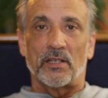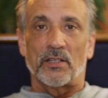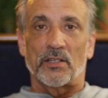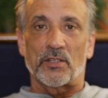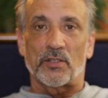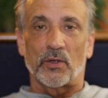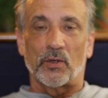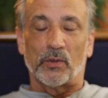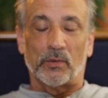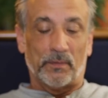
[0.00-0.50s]

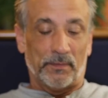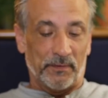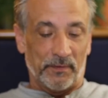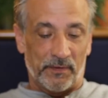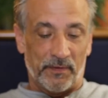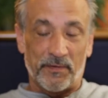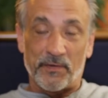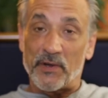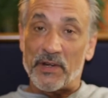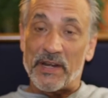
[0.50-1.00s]
So
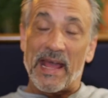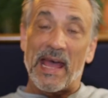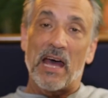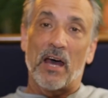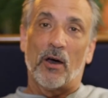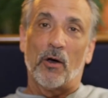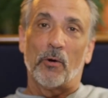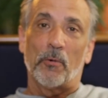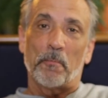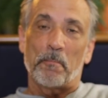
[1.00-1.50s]
for
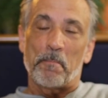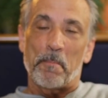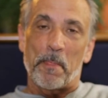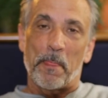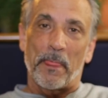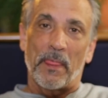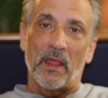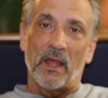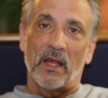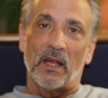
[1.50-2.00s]
now,
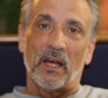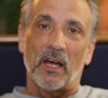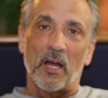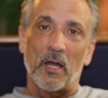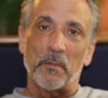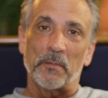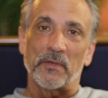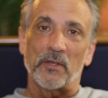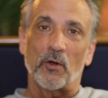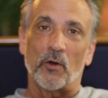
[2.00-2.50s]

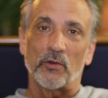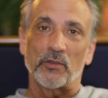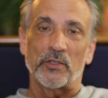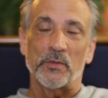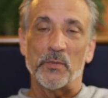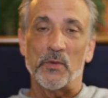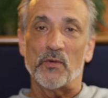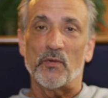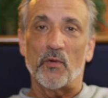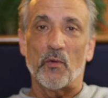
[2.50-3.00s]
I'm going to
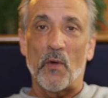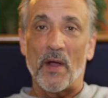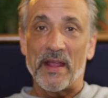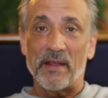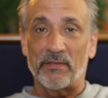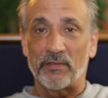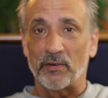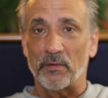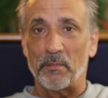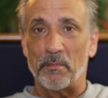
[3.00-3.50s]
move away
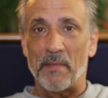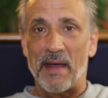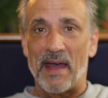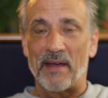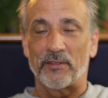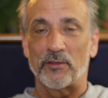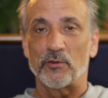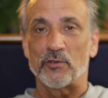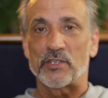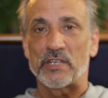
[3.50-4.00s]
from
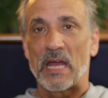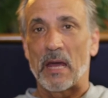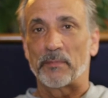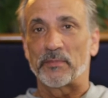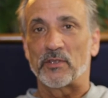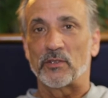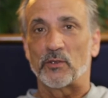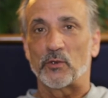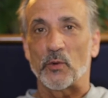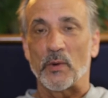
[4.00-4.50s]
Matthew
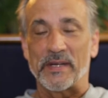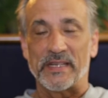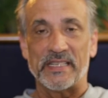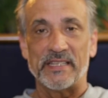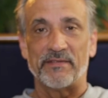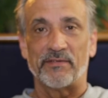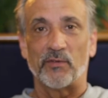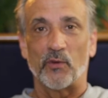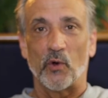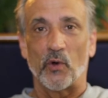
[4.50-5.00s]
chapter
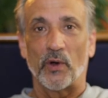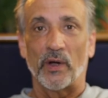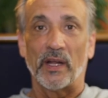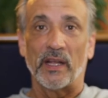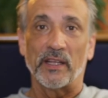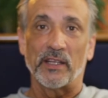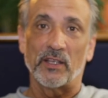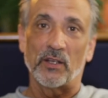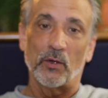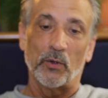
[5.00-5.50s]
twenty-four
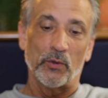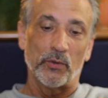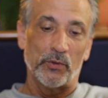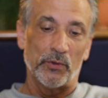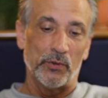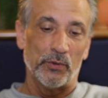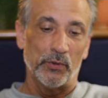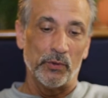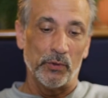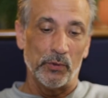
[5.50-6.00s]
and go
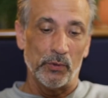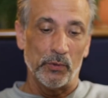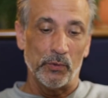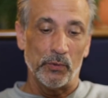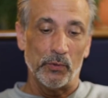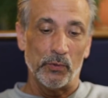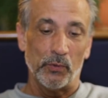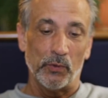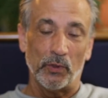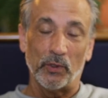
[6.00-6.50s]
to
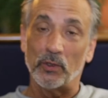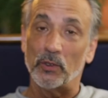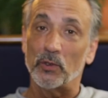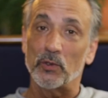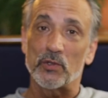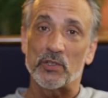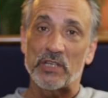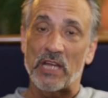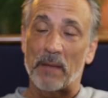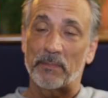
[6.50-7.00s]

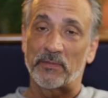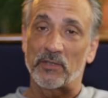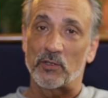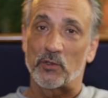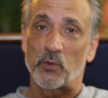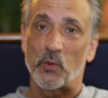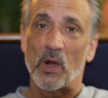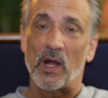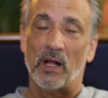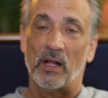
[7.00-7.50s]
Luke chapter
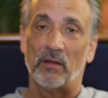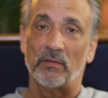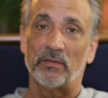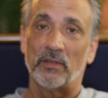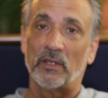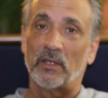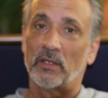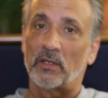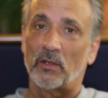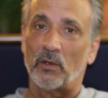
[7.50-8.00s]
twelve,
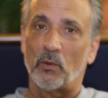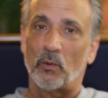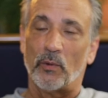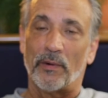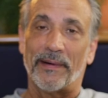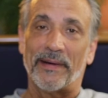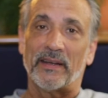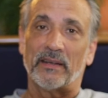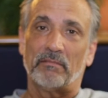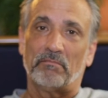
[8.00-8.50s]

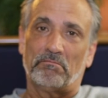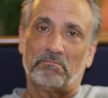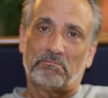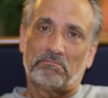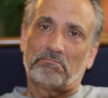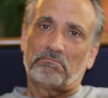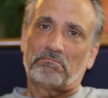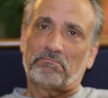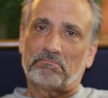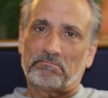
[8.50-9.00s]
where it,
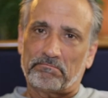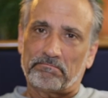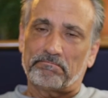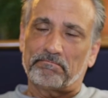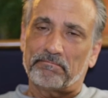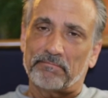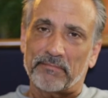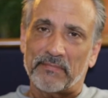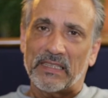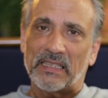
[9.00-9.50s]

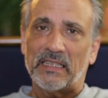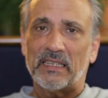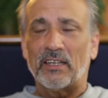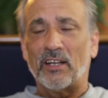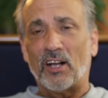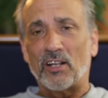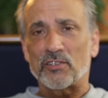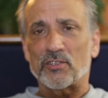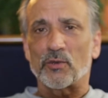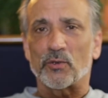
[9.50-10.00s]
it
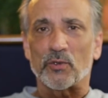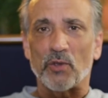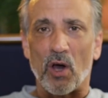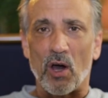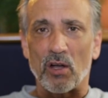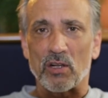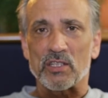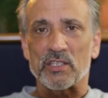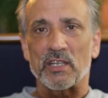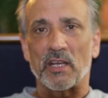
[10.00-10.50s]
also
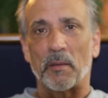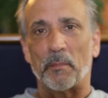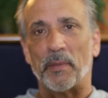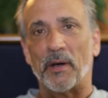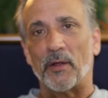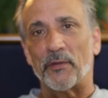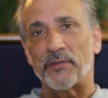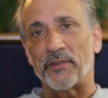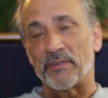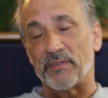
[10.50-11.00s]
talks
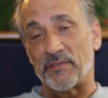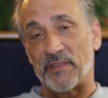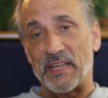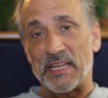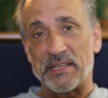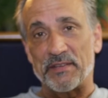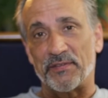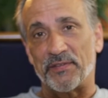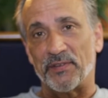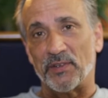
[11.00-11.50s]
about the
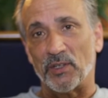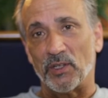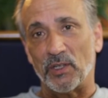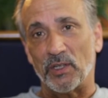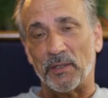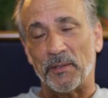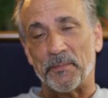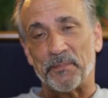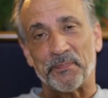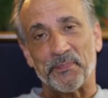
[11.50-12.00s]

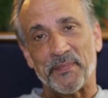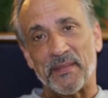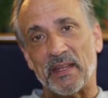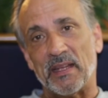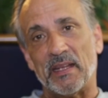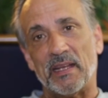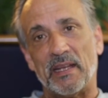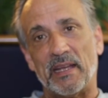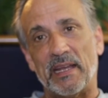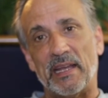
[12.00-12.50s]
faithful
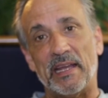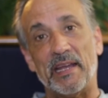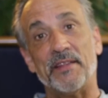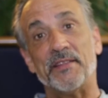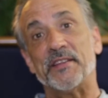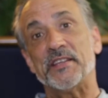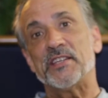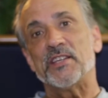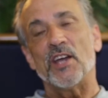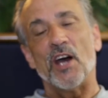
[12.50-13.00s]

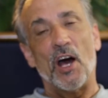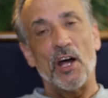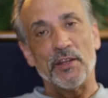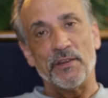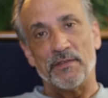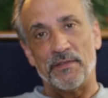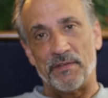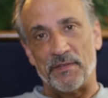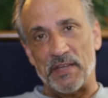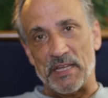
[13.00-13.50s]
and the
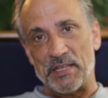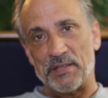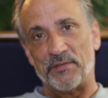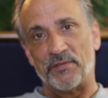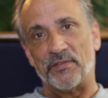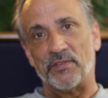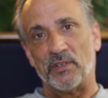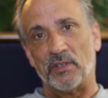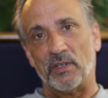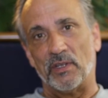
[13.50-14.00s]

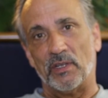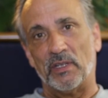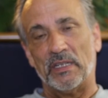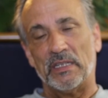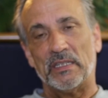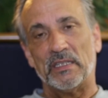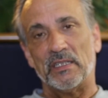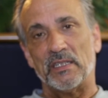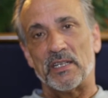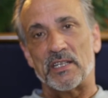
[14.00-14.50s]
unfaithful
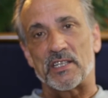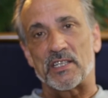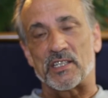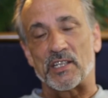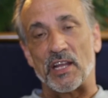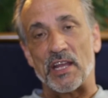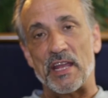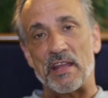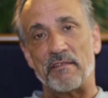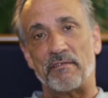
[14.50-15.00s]

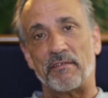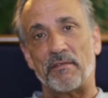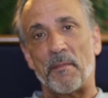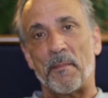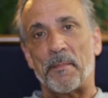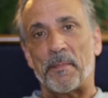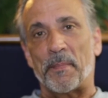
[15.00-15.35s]
slave.